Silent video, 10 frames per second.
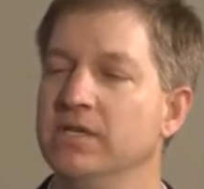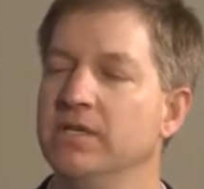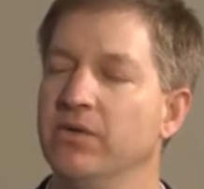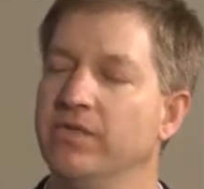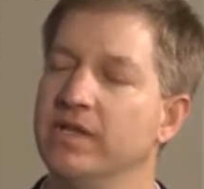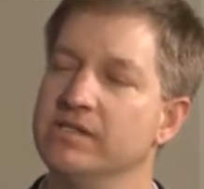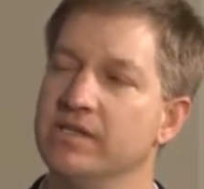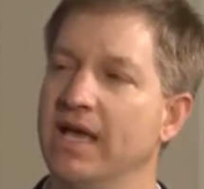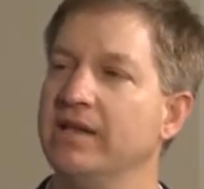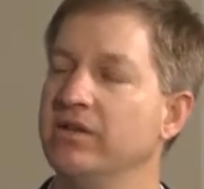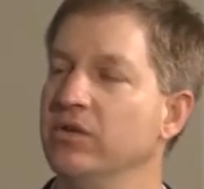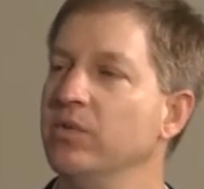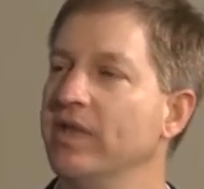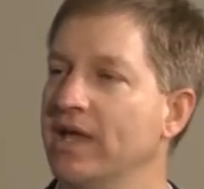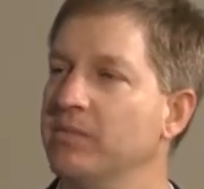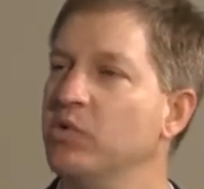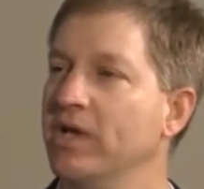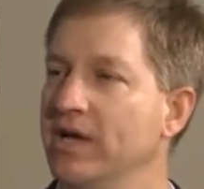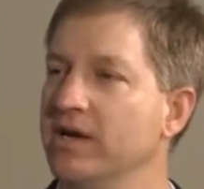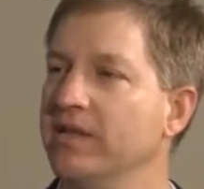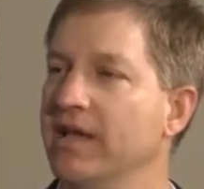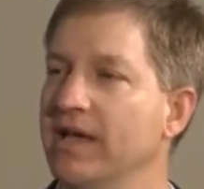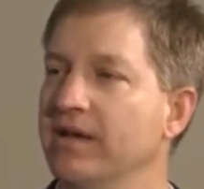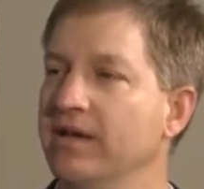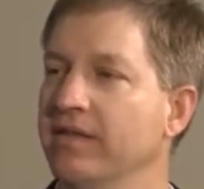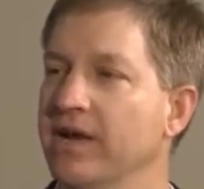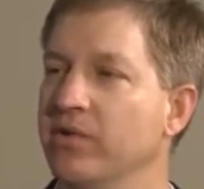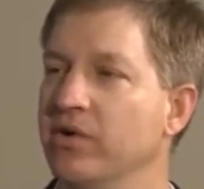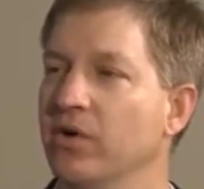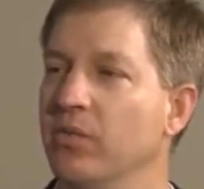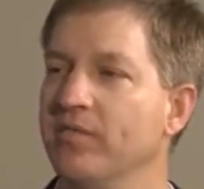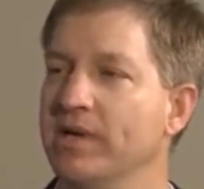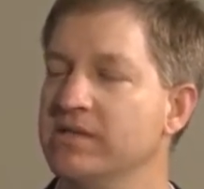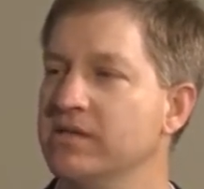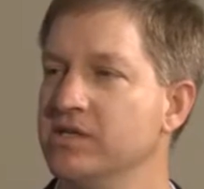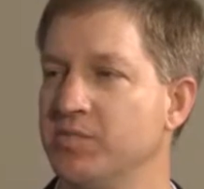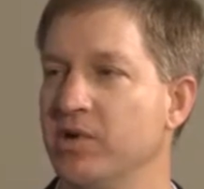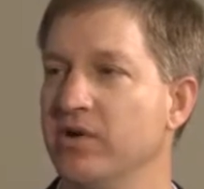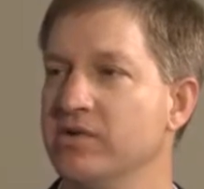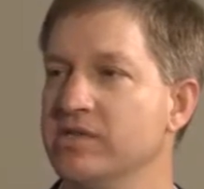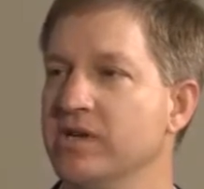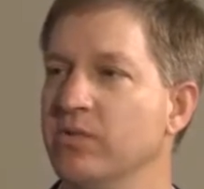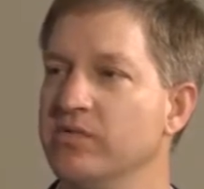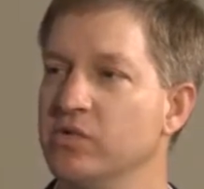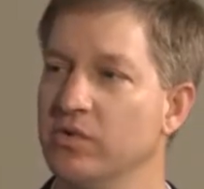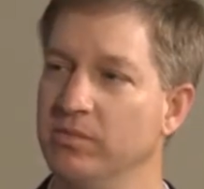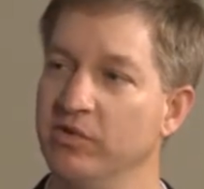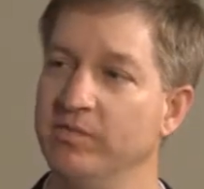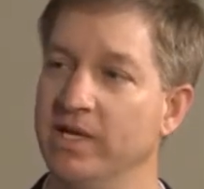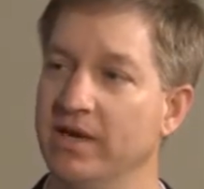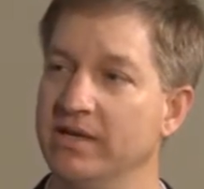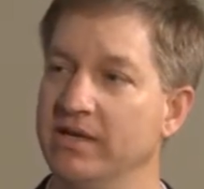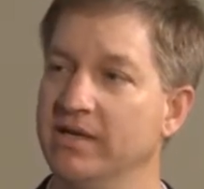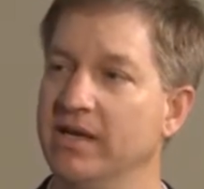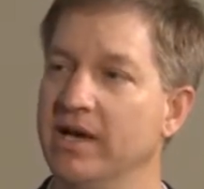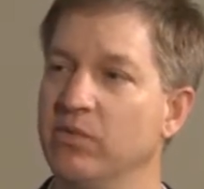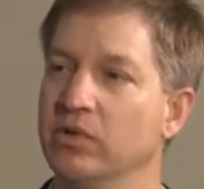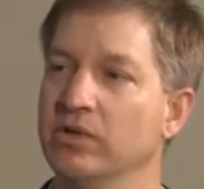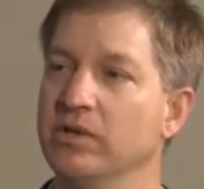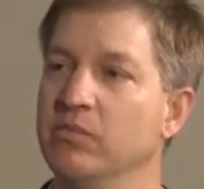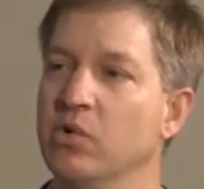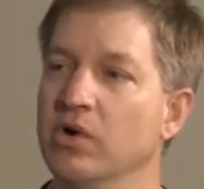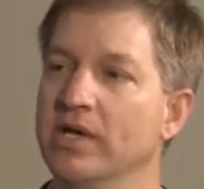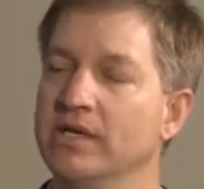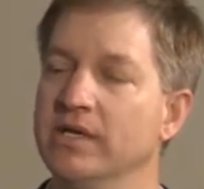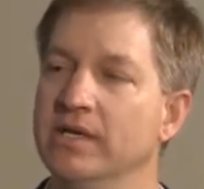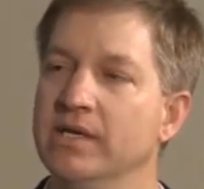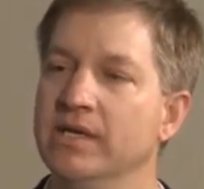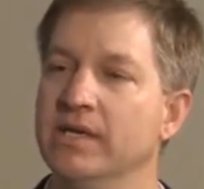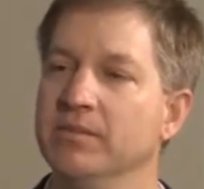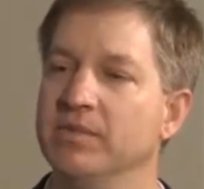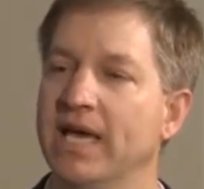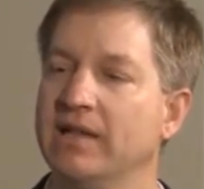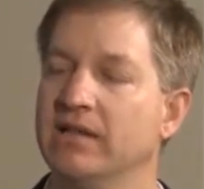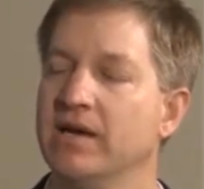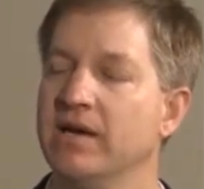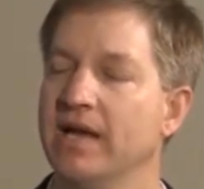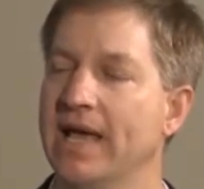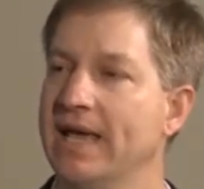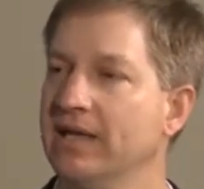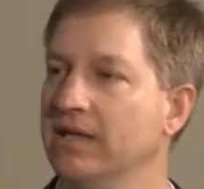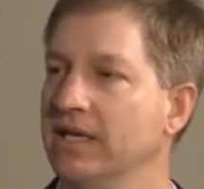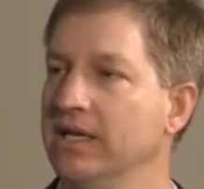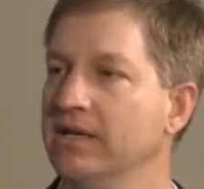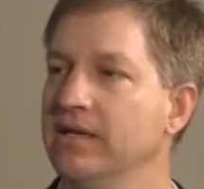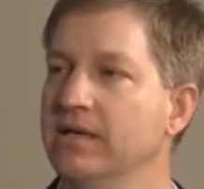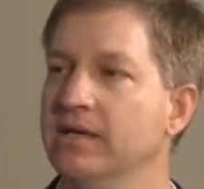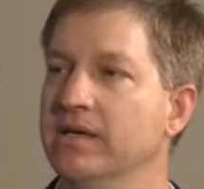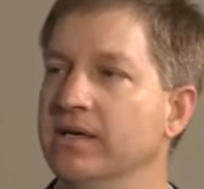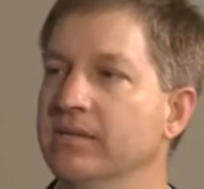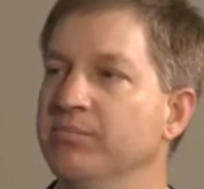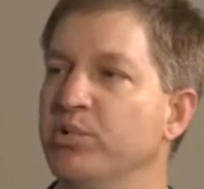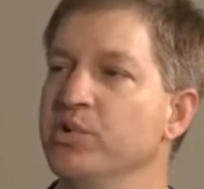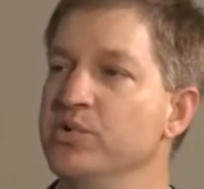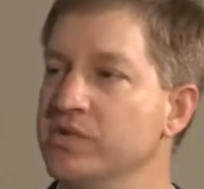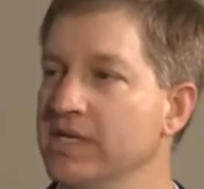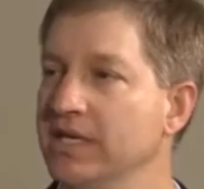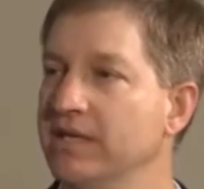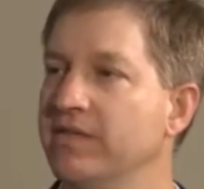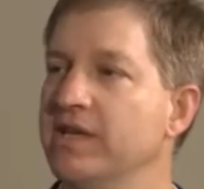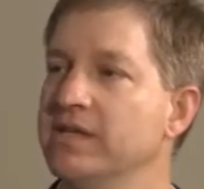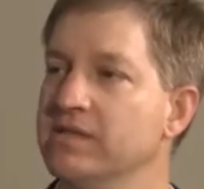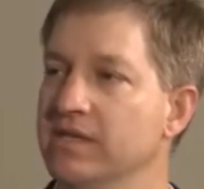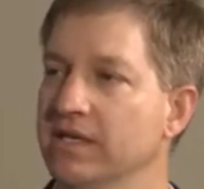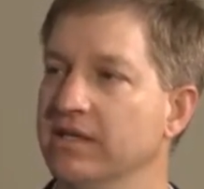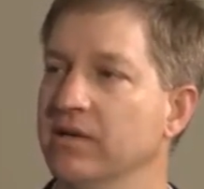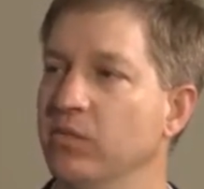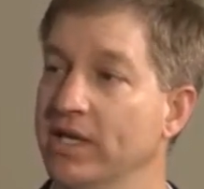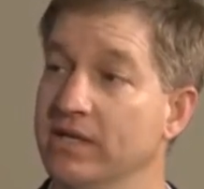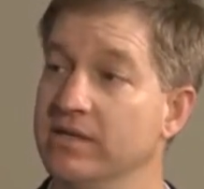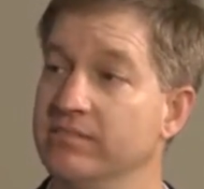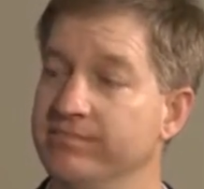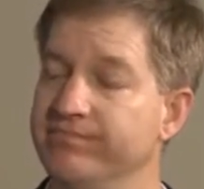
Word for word: you know things that had to do with animal care in that in that regard. We've made such progress there. We've sort of moved beyond it, and now we're looking more at um, cattle care and handling, uh, bruising, things that that we can